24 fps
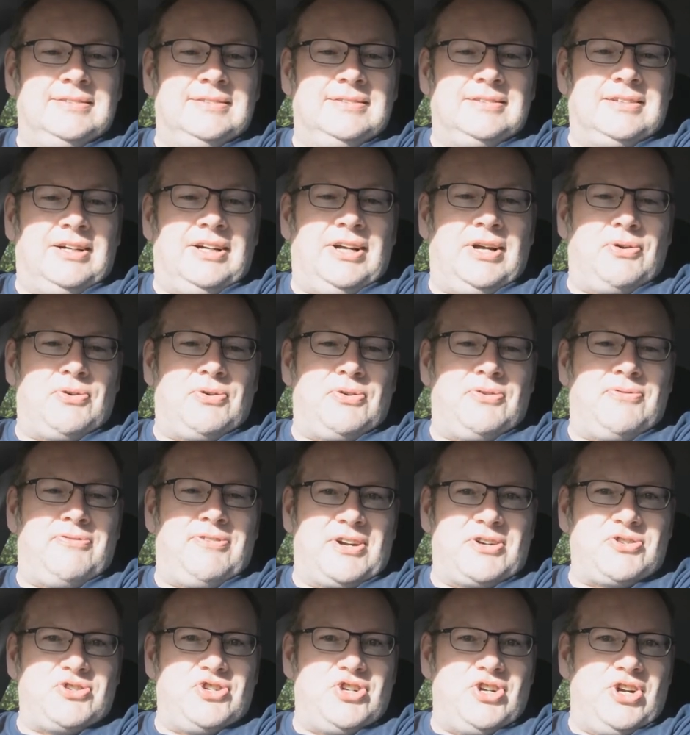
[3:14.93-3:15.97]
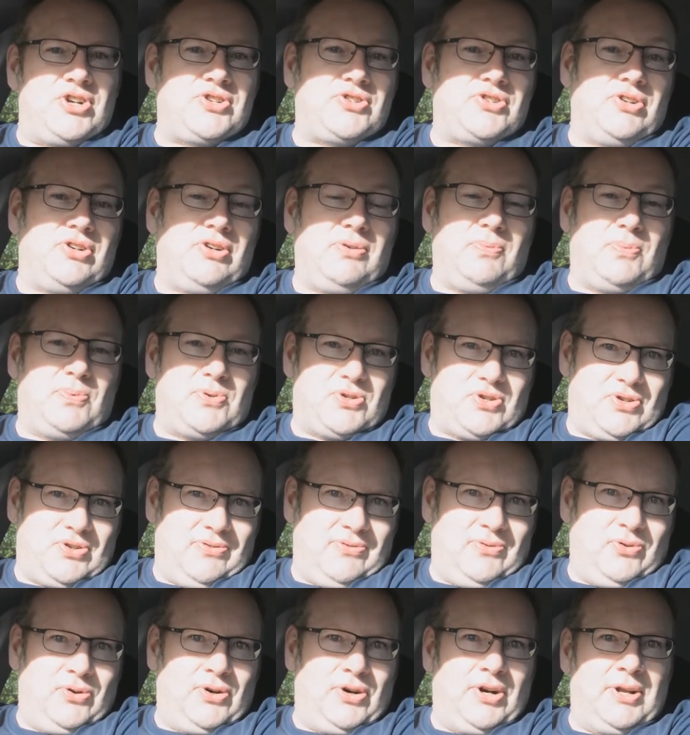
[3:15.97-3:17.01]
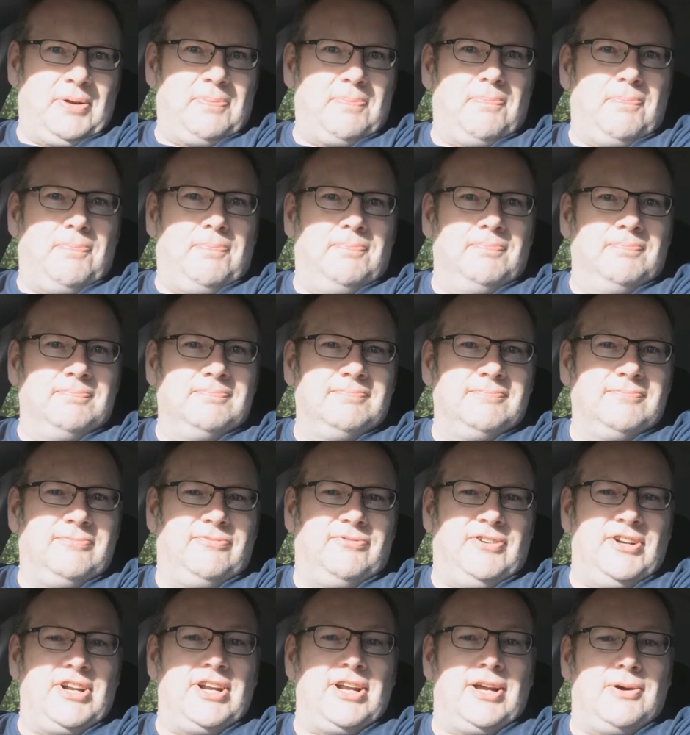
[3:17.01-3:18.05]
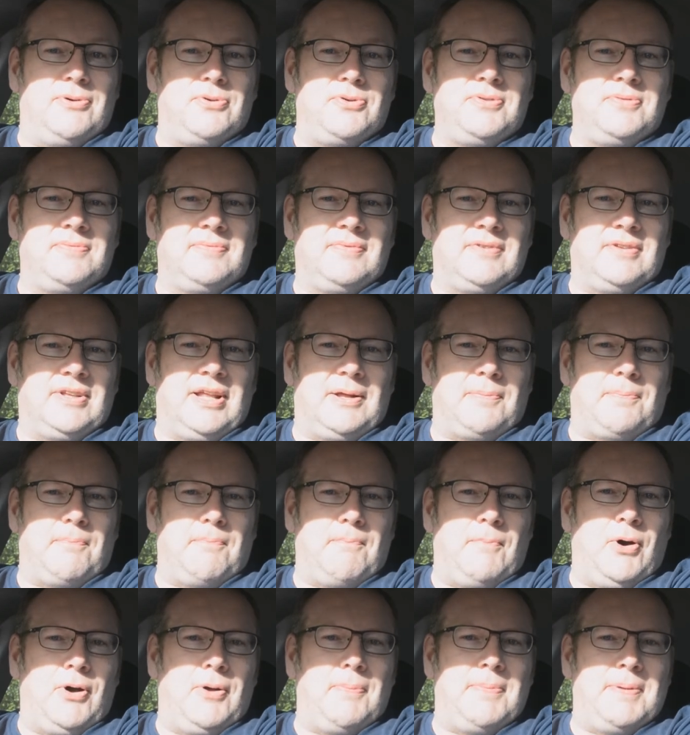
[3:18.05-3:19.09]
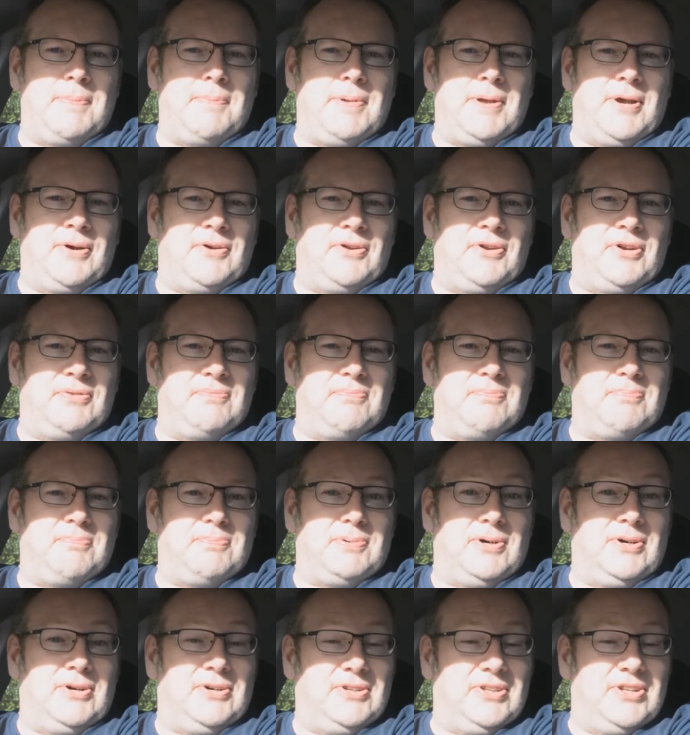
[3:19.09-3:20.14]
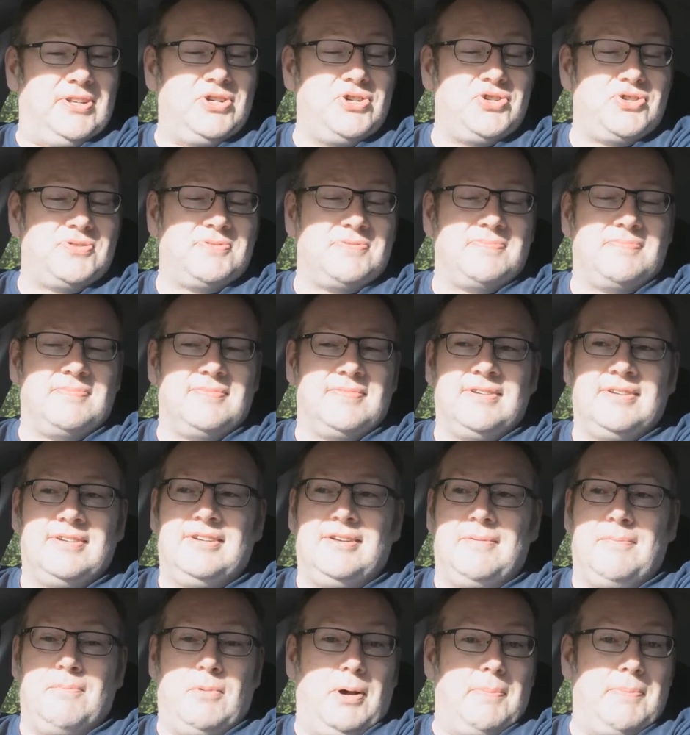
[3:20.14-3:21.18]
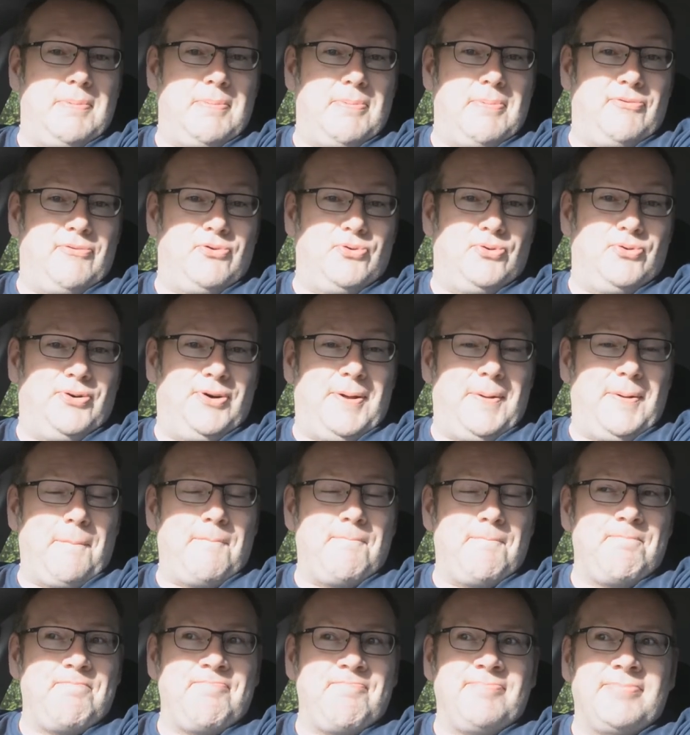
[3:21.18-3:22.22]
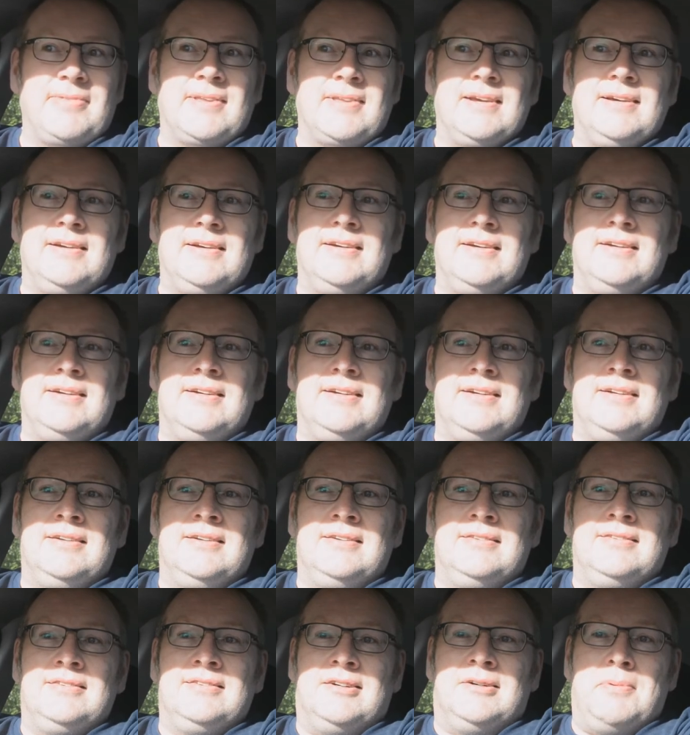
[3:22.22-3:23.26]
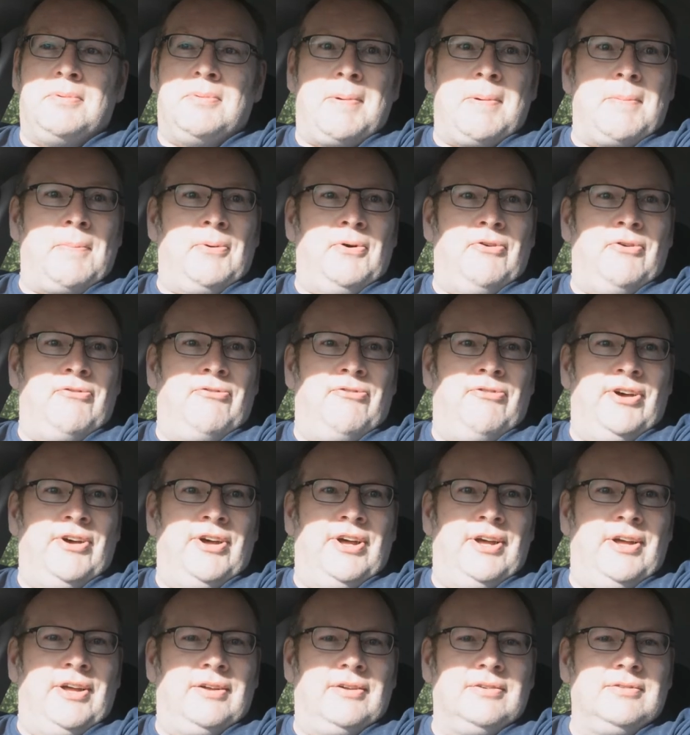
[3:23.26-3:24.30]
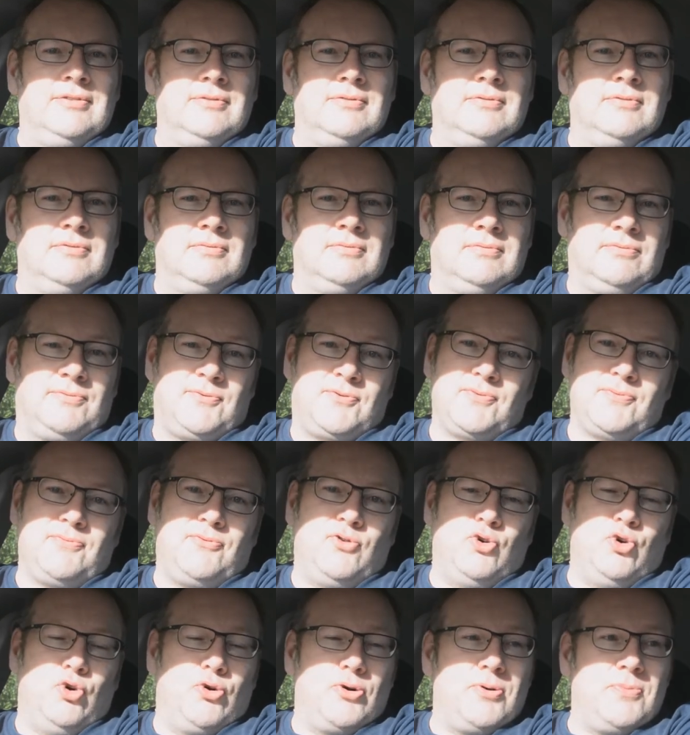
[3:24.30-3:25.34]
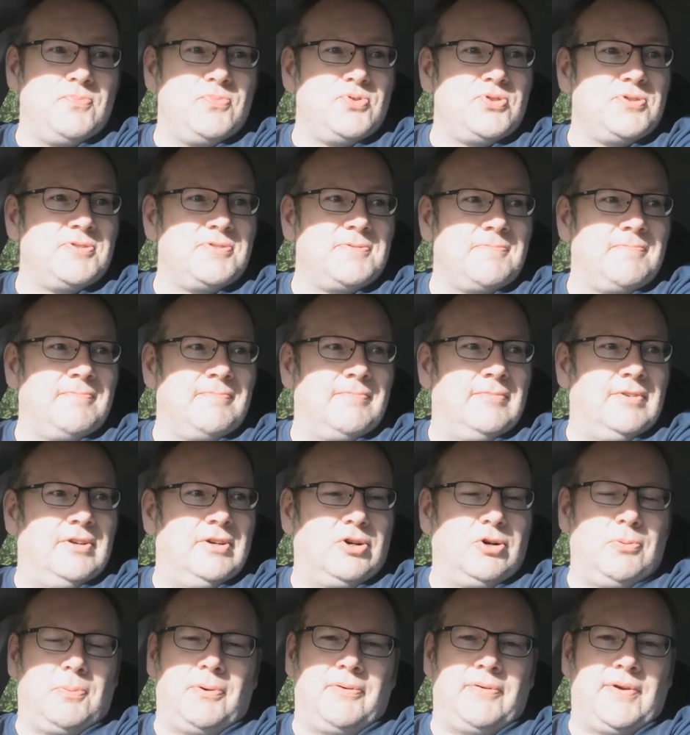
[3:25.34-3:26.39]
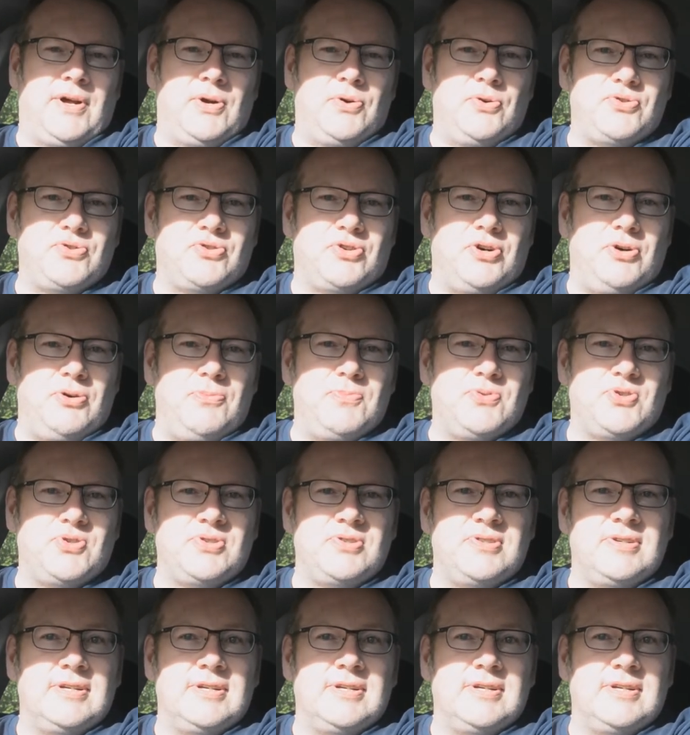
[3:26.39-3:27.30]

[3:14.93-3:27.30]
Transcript: I own a Vectra GSI, which I've already videoed. That might be behind this, might be before it. I'm a member of some forums, a couple of owners groups,